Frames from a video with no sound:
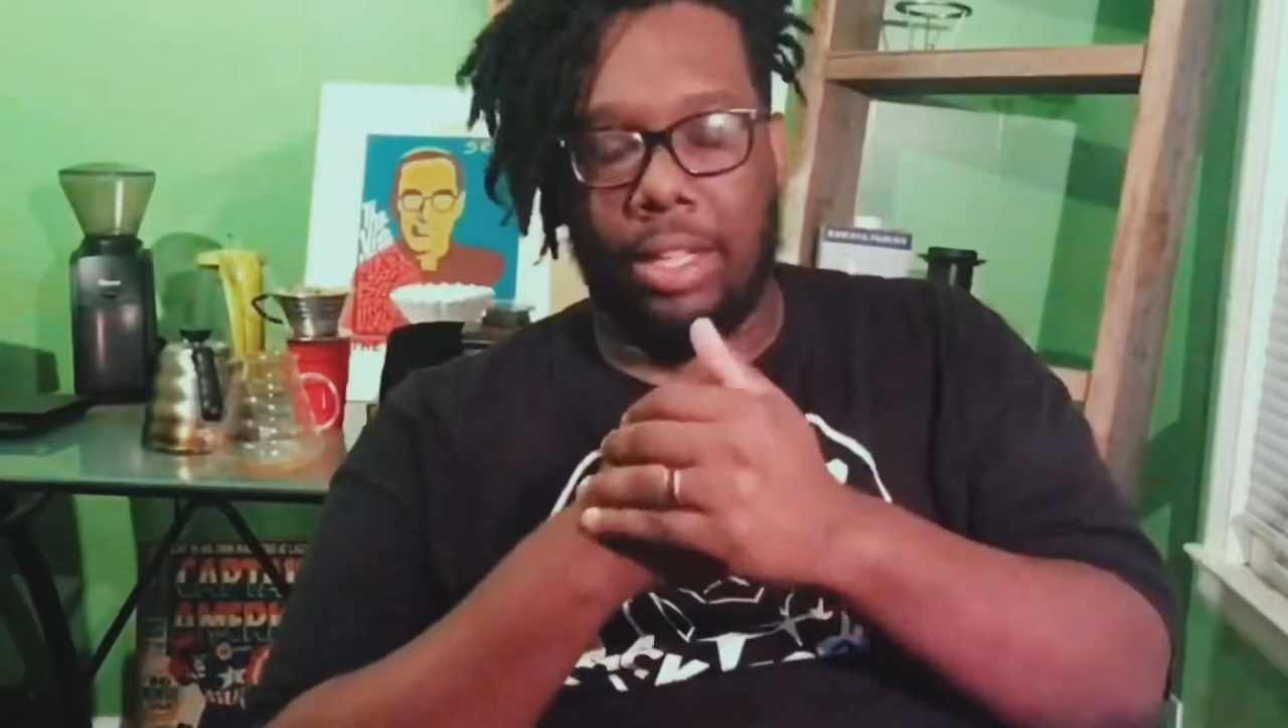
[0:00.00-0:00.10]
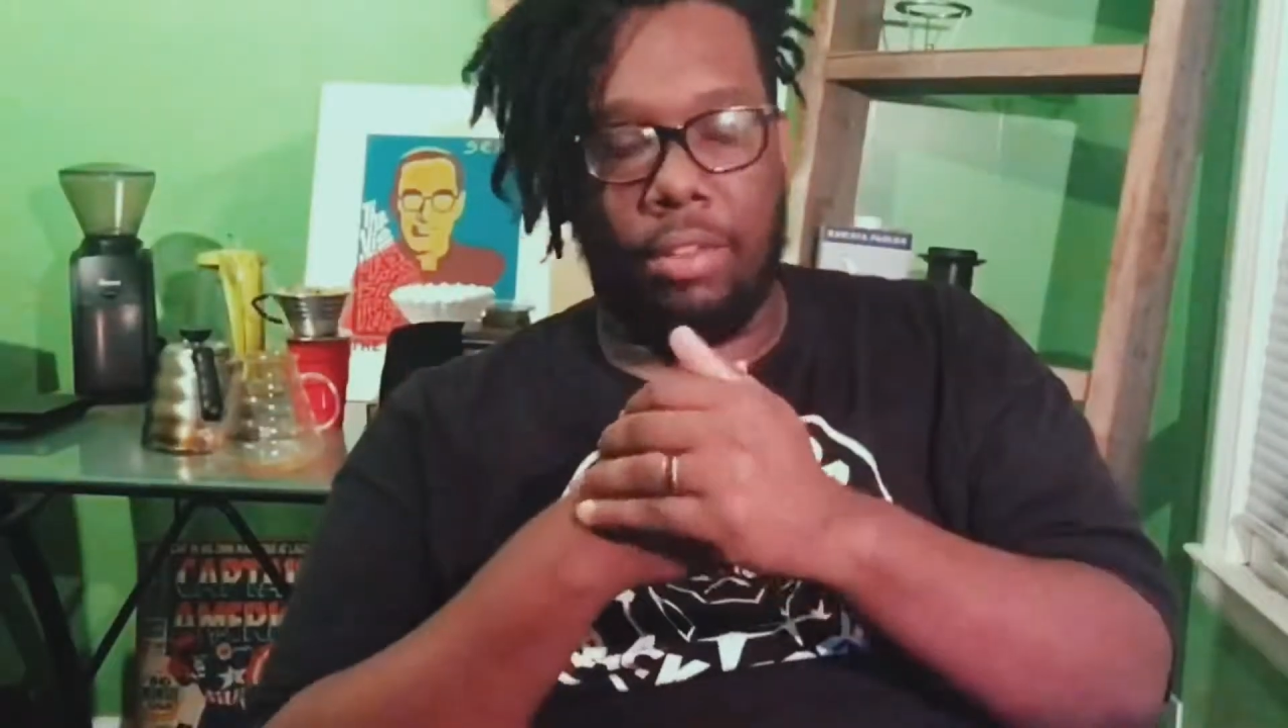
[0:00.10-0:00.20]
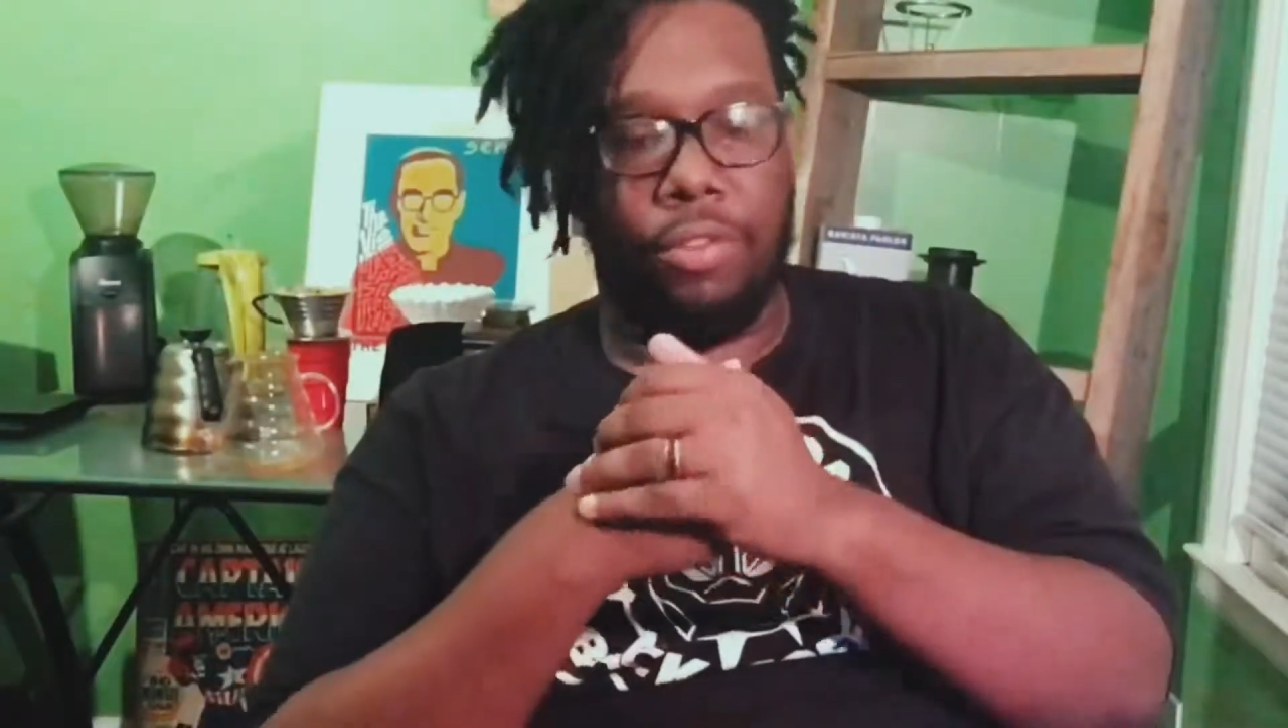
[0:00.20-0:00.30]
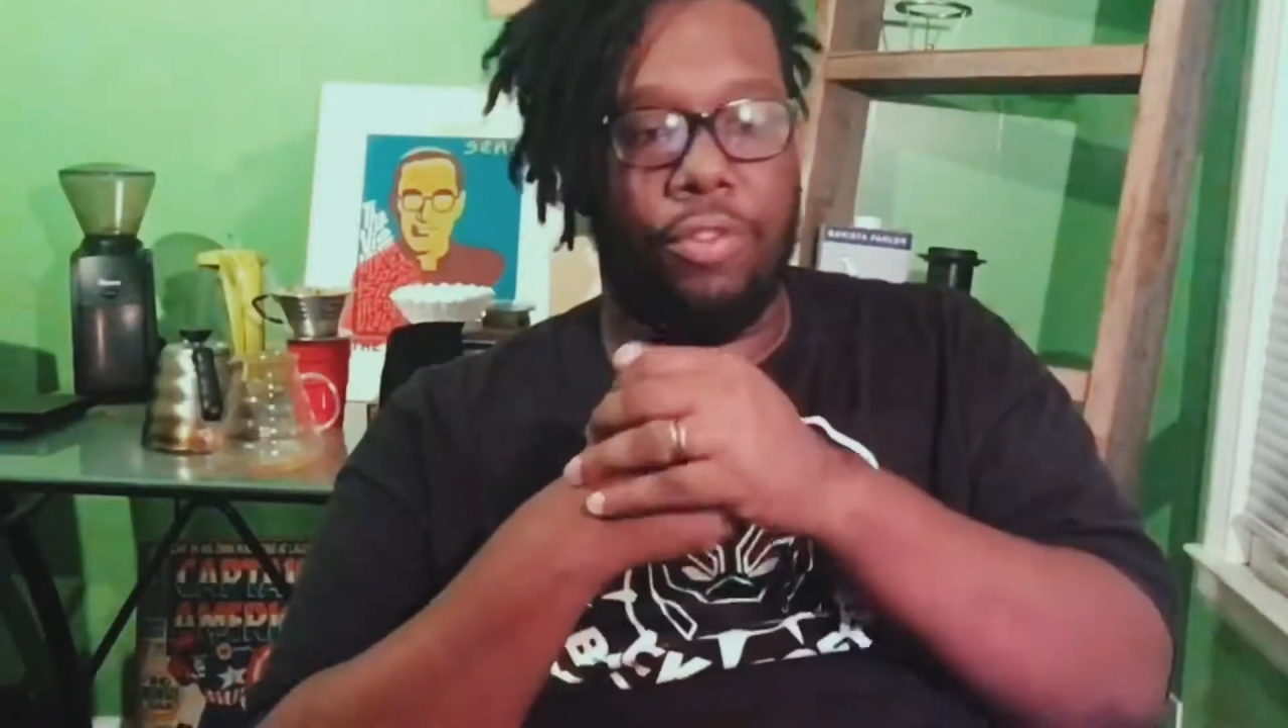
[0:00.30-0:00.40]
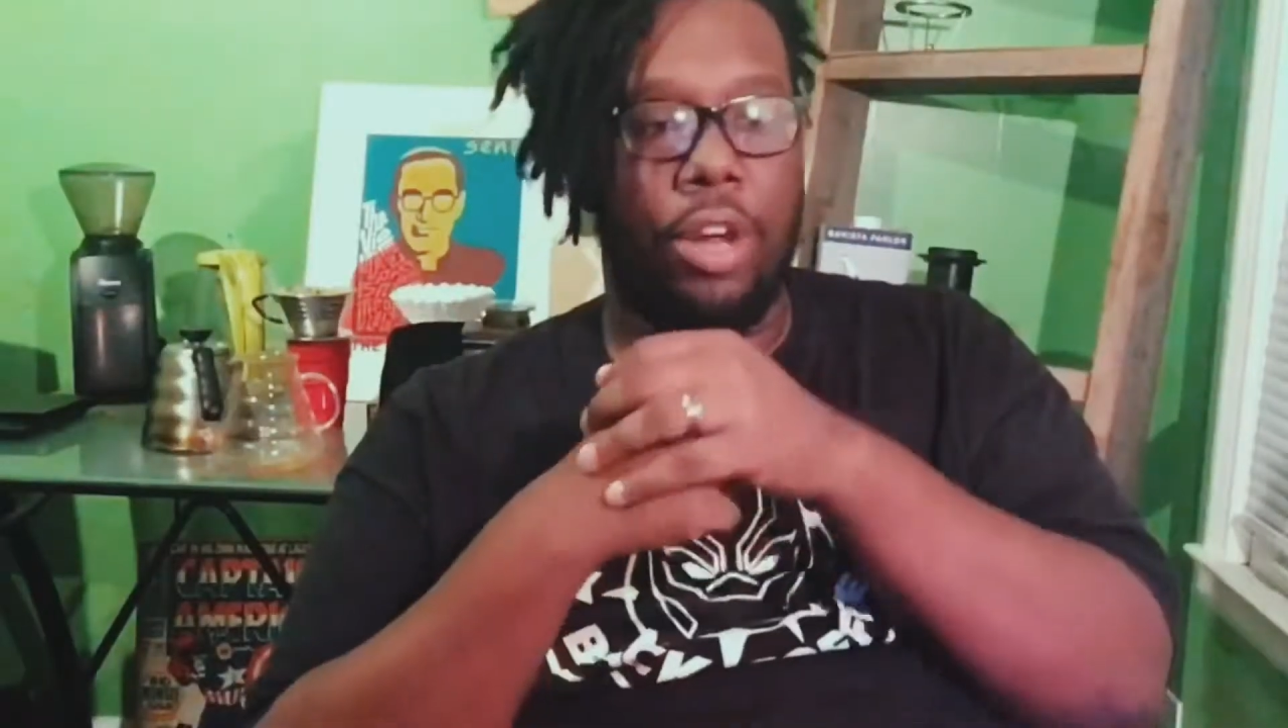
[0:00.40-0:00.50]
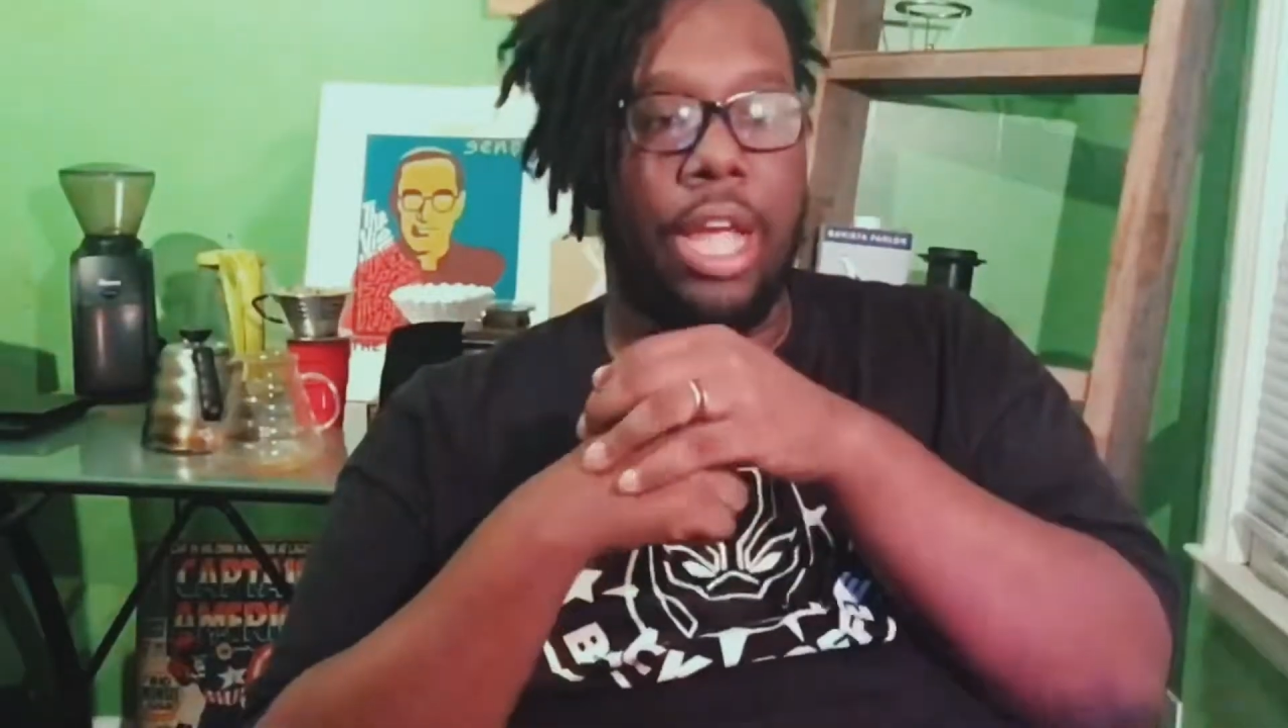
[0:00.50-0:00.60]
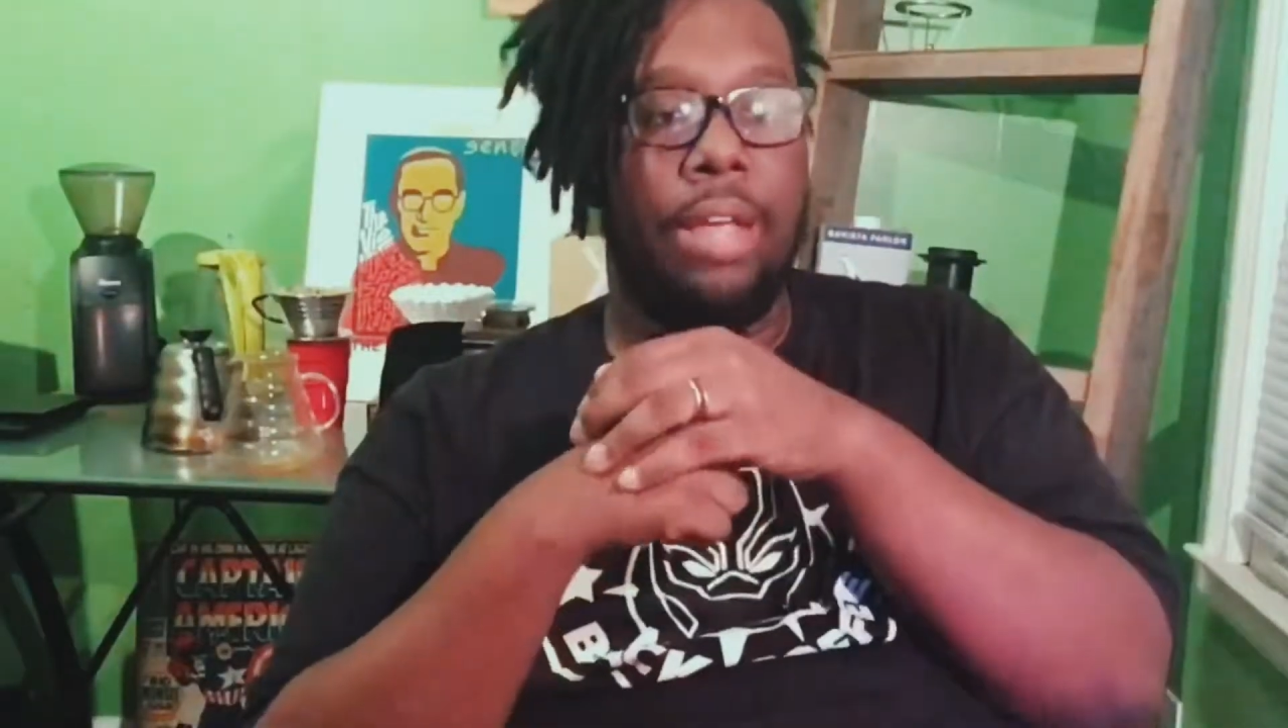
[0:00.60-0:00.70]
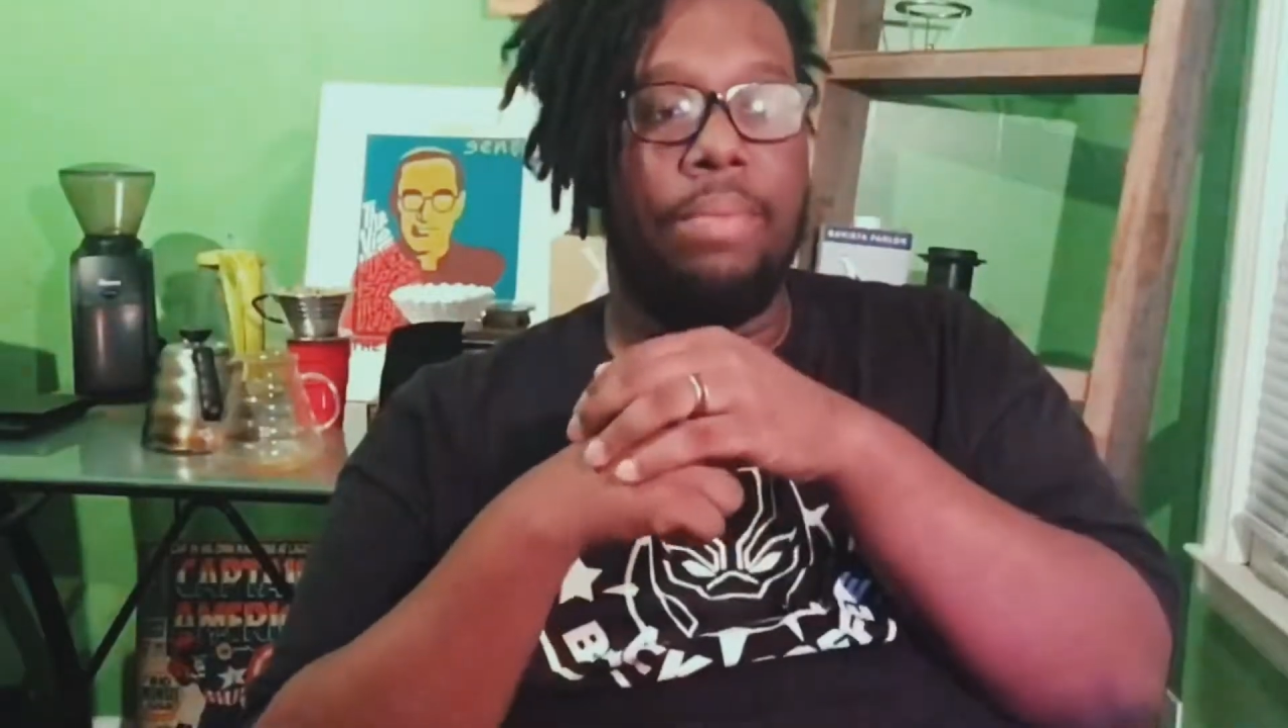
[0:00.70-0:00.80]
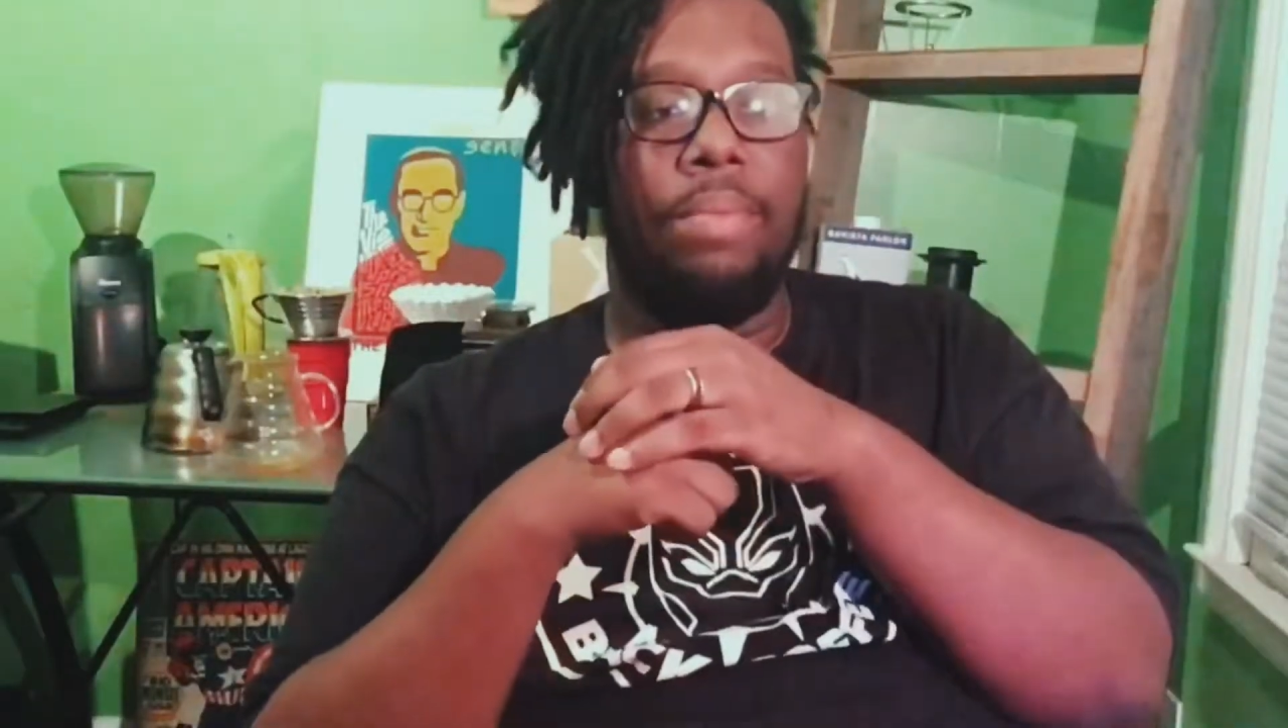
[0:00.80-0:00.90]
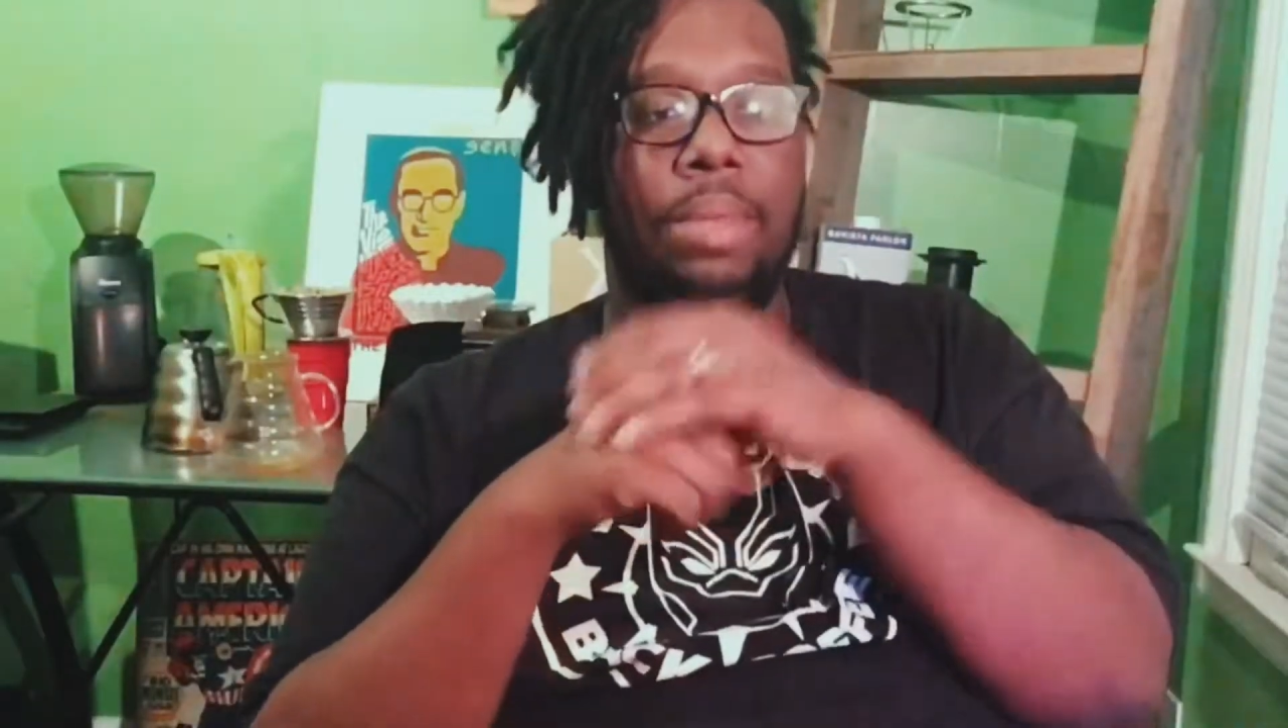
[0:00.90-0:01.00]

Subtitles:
at the front,